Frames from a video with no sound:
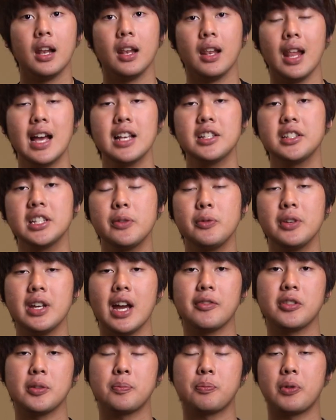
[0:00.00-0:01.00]
Lastly, we
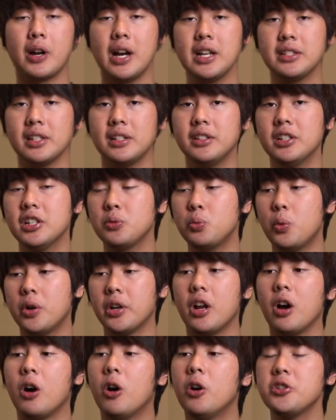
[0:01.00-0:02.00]
have the price, and this
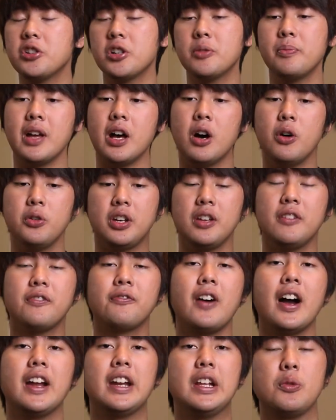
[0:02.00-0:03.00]
one, 100 ml, you can
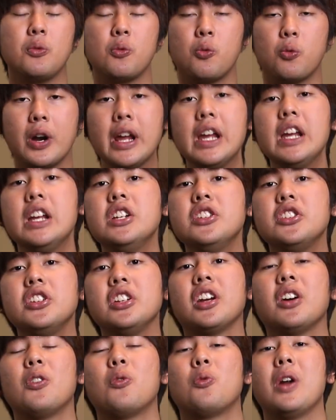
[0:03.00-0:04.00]
find it
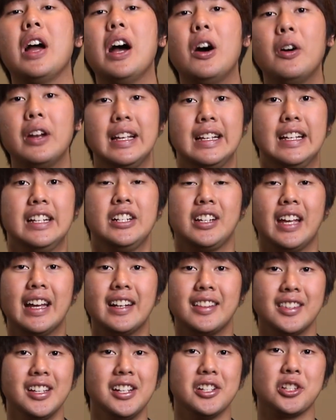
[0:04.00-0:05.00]
ranging around,
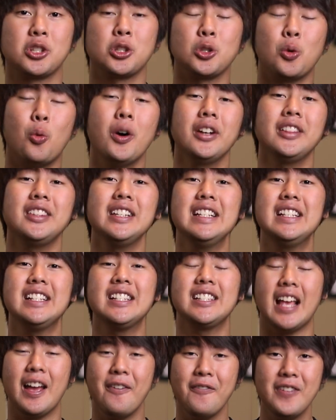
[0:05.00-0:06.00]
get this,
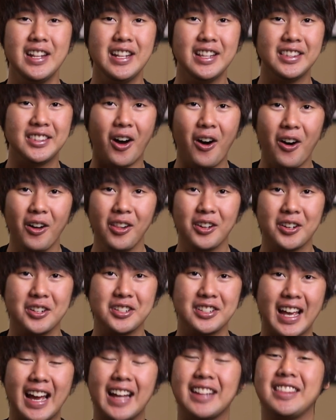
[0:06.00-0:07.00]

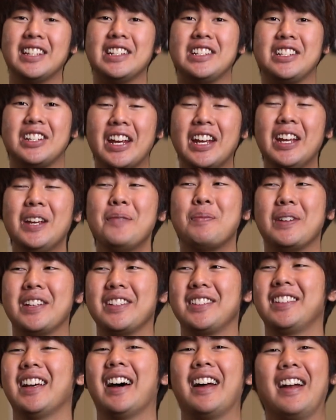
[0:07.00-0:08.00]
$27 at the
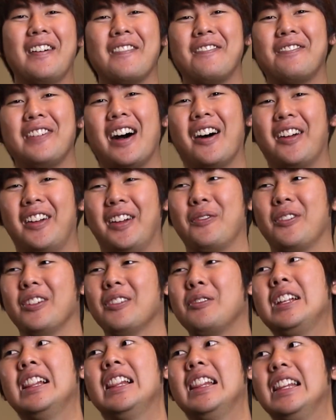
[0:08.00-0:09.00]
cheapest that I've found it,
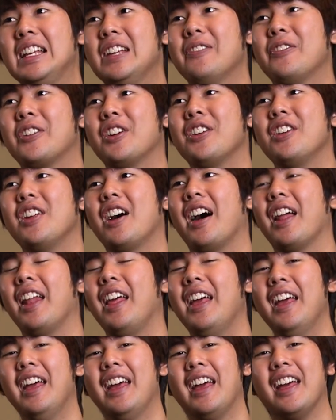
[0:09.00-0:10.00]
believe it or
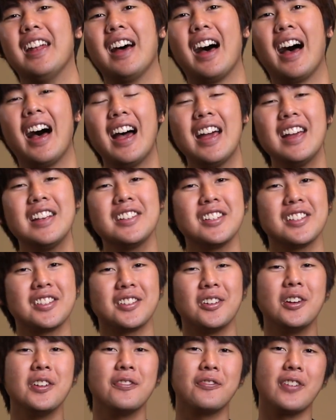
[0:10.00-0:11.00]
not. And the highest is
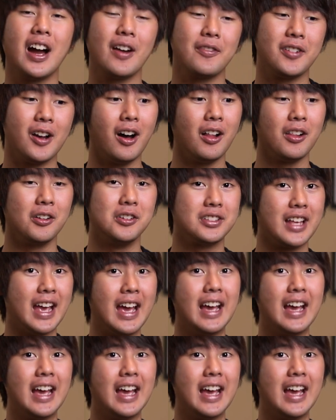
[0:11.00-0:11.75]
$35.